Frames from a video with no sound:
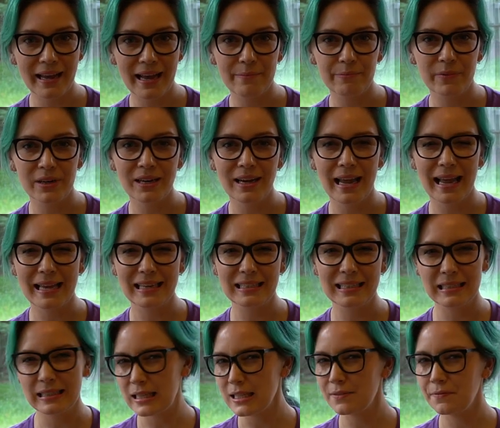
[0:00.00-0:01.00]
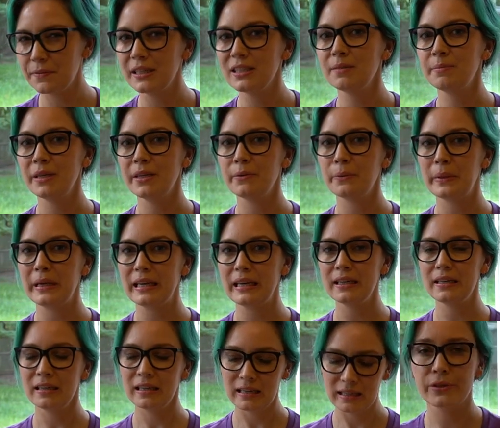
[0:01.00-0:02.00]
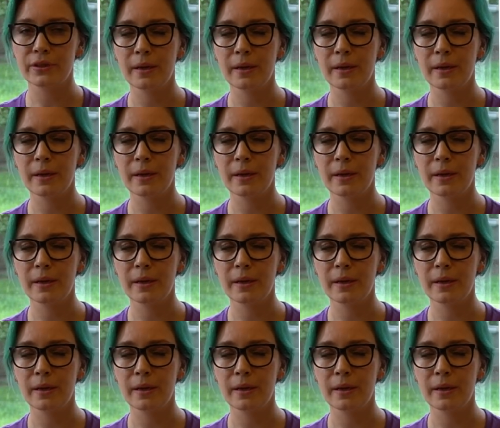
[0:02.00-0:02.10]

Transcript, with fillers: camera and it does feel a bit weird.